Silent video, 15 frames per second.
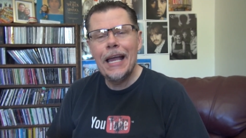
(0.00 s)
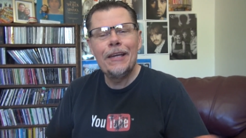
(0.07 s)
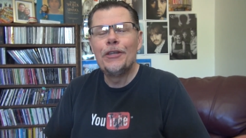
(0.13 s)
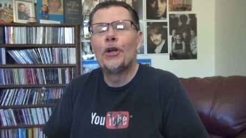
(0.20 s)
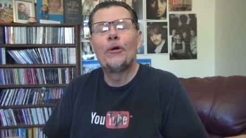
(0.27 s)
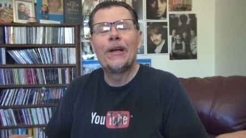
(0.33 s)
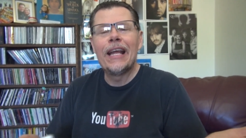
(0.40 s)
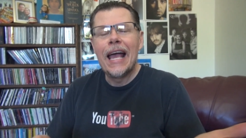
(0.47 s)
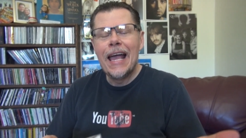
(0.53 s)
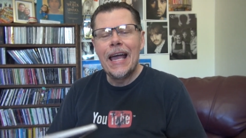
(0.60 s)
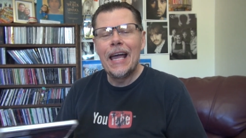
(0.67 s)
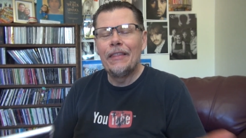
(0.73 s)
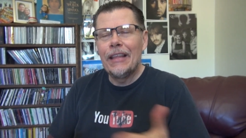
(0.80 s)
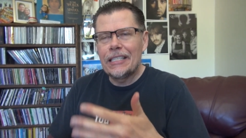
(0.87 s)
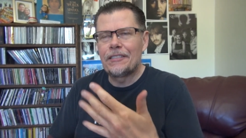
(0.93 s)
you know,
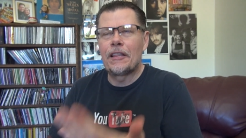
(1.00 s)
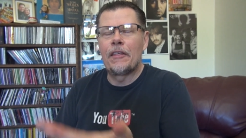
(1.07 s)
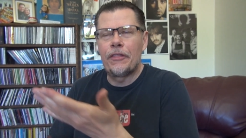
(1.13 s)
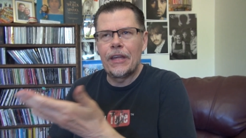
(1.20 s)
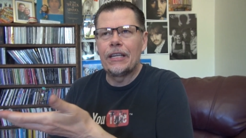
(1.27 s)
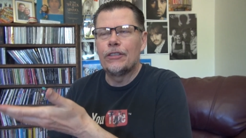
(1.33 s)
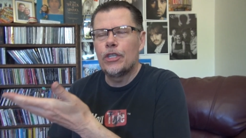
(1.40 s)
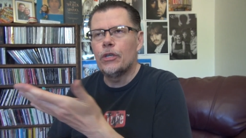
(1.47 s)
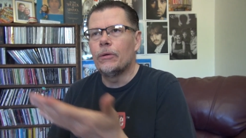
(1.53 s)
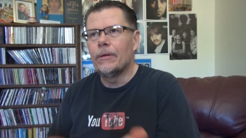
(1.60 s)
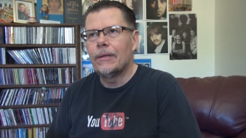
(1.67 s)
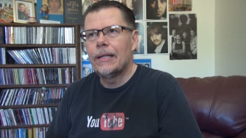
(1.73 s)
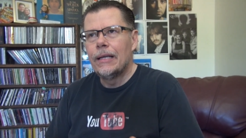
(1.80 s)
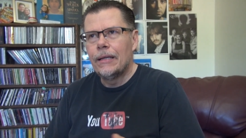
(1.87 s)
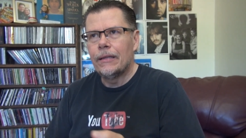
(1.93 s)
and that's the thing
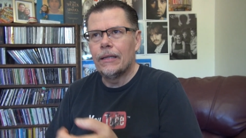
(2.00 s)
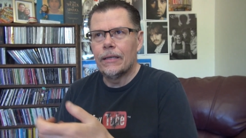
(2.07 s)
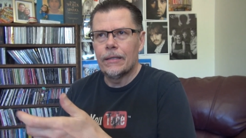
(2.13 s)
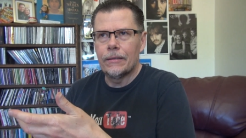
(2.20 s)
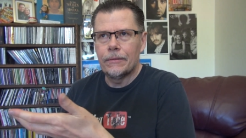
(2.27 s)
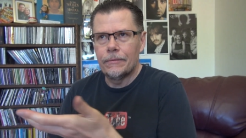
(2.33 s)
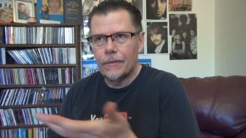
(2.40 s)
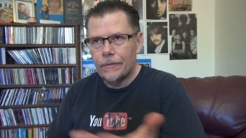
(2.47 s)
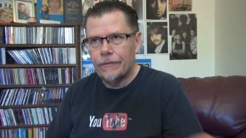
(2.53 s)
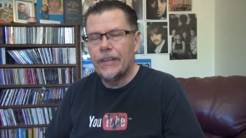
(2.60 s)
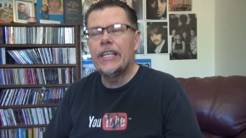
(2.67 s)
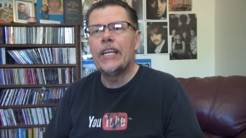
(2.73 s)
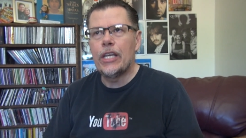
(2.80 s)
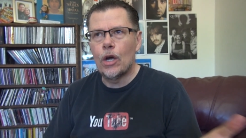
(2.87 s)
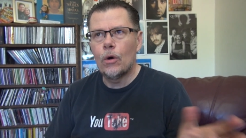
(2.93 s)
too, the
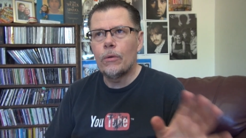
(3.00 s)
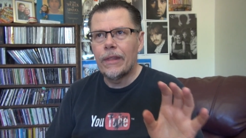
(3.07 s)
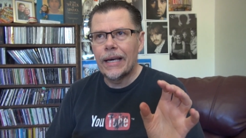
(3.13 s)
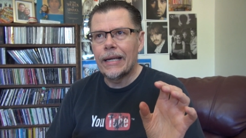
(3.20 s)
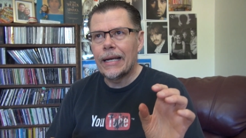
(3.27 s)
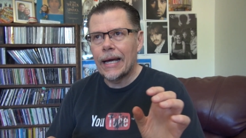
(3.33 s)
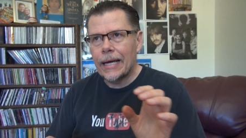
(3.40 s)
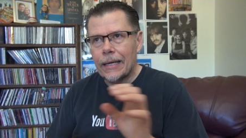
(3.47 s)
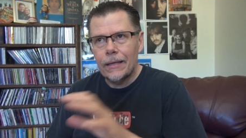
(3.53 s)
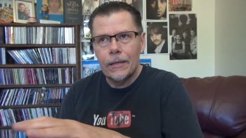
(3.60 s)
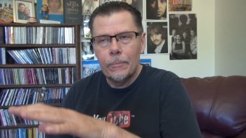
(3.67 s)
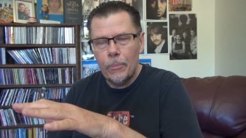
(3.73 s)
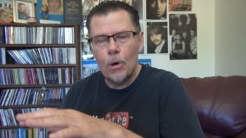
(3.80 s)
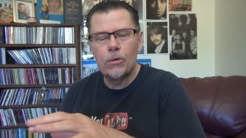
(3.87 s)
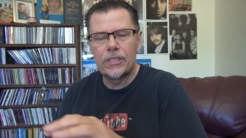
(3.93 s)
video that I
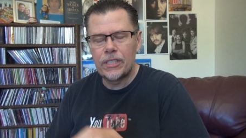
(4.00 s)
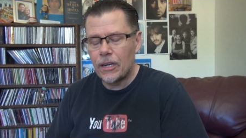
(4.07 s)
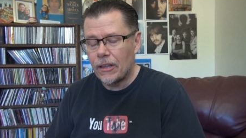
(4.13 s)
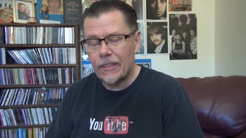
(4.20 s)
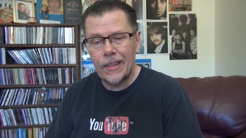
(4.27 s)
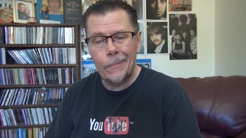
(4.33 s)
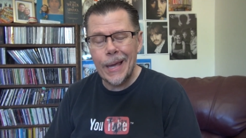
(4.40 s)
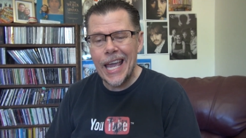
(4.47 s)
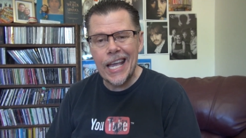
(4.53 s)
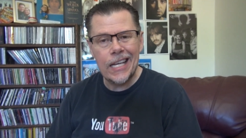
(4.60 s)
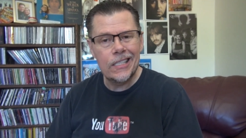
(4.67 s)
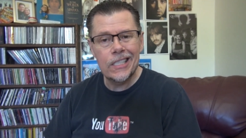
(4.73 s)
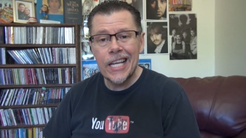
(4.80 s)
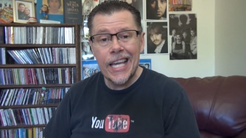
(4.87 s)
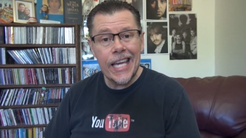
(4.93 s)
posted on the
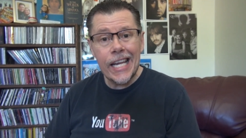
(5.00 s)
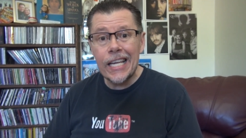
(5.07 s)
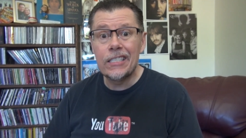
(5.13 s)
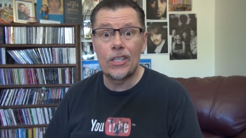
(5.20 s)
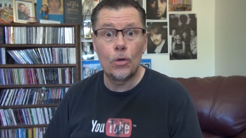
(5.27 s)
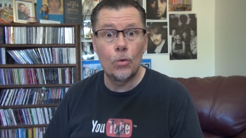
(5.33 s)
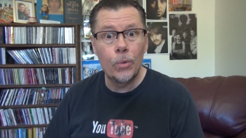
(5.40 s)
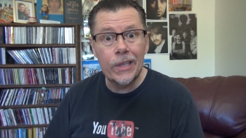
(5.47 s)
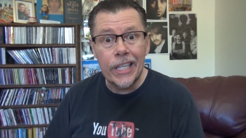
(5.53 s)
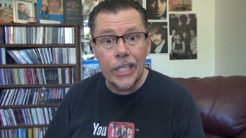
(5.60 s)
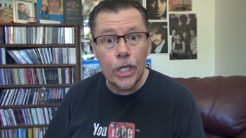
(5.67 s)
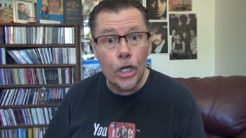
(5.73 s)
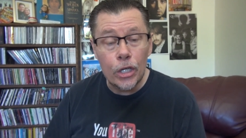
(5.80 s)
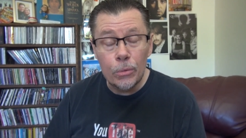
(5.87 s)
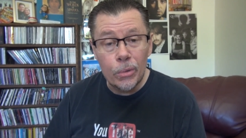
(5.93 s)
page, it is a
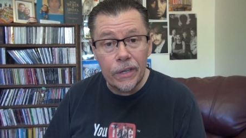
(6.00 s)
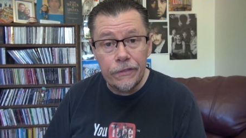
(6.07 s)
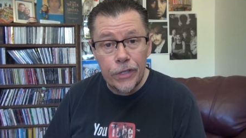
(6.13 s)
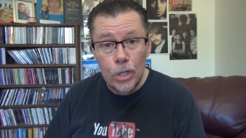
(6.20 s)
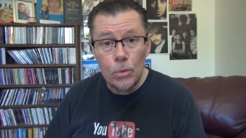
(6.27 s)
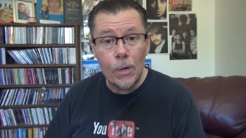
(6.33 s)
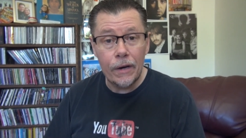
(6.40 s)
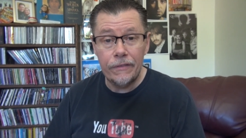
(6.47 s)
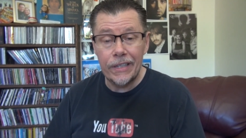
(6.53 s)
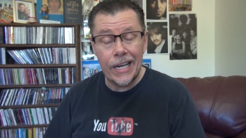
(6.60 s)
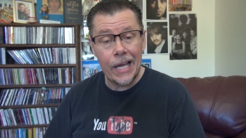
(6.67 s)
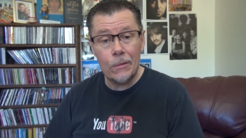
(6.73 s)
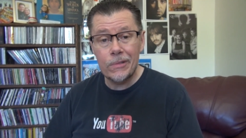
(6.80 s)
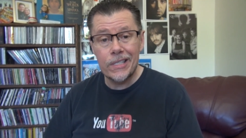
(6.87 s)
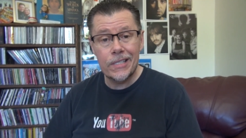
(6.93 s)
really good review of it.
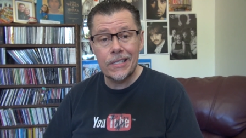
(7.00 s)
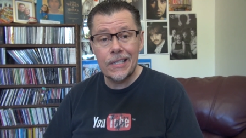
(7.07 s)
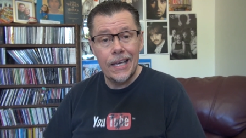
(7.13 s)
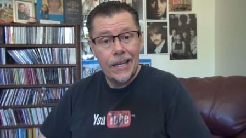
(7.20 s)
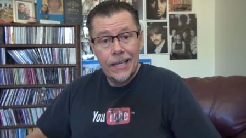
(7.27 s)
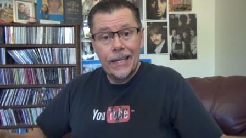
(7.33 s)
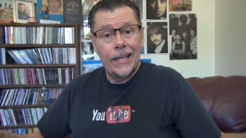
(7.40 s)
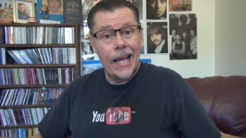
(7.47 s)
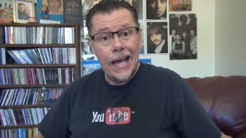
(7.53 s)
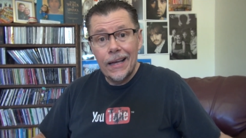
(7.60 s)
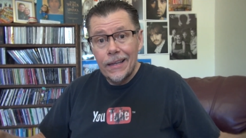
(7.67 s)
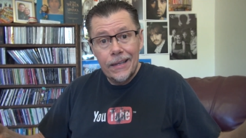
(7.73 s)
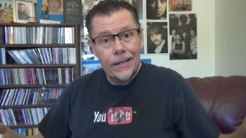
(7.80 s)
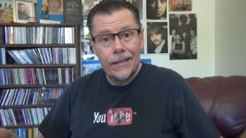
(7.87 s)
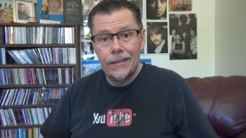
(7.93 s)
I was
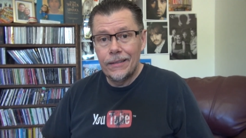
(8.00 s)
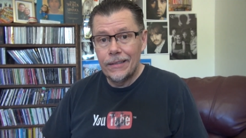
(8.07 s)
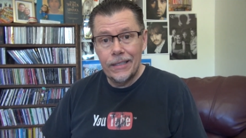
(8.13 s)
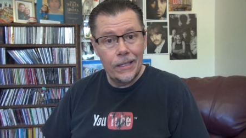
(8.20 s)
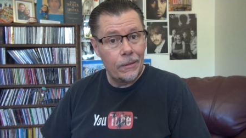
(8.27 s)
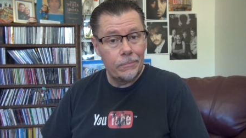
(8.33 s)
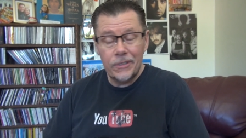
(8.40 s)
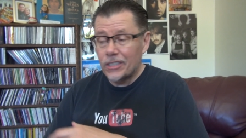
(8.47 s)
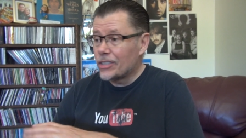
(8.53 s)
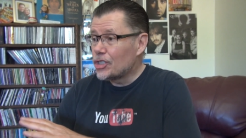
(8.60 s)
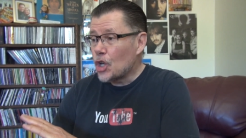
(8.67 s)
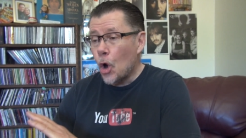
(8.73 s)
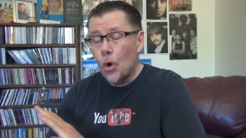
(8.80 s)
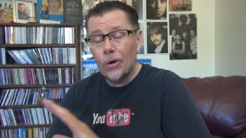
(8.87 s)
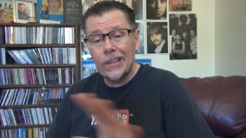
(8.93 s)

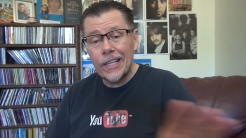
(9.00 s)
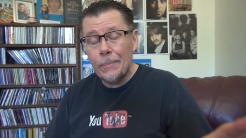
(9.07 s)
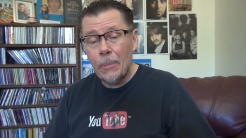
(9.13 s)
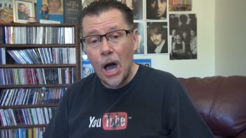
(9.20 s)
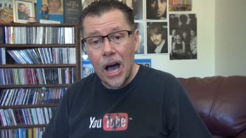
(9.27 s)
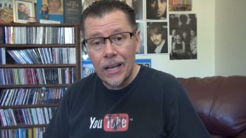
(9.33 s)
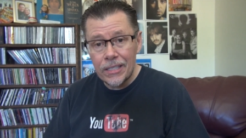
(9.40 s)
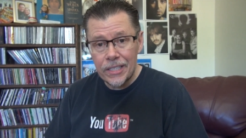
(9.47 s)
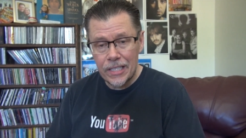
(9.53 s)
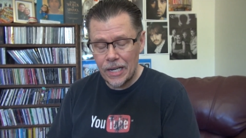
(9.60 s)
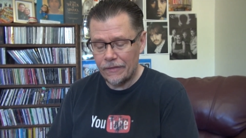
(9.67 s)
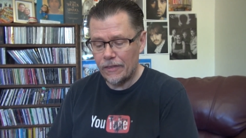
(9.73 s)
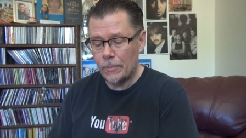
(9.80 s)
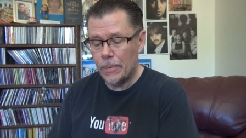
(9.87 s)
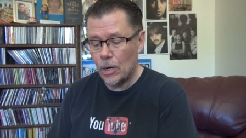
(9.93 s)
totally
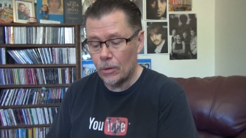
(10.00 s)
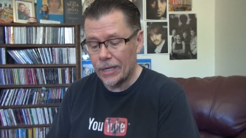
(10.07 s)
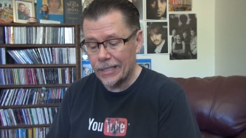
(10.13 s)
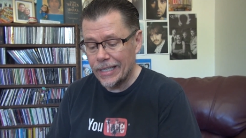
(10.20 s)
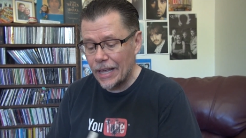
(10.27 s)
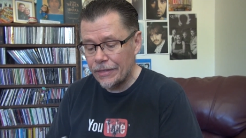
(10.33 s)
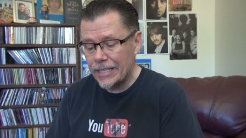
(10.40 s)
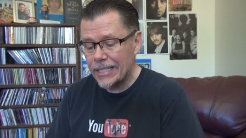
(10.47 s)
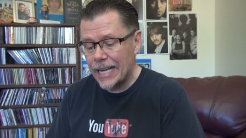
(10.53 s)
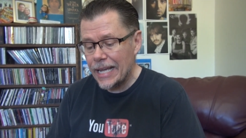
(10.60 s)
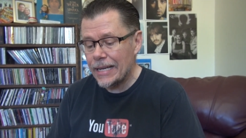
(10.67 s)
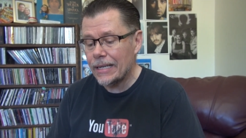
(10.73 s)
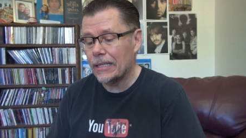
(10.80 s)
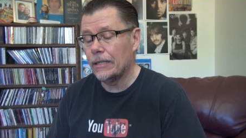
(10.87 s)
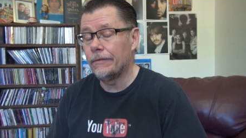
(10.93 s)
positive about it, nothing
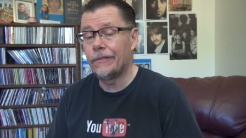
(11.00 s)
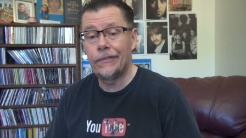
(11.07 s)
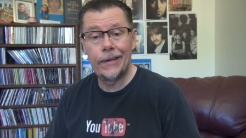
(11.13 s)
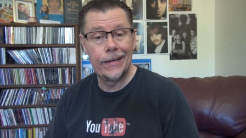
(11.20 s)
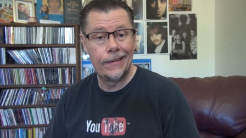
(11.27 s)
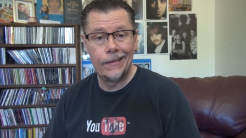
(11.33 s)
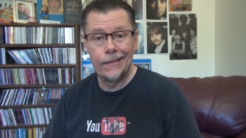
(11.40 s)
negative.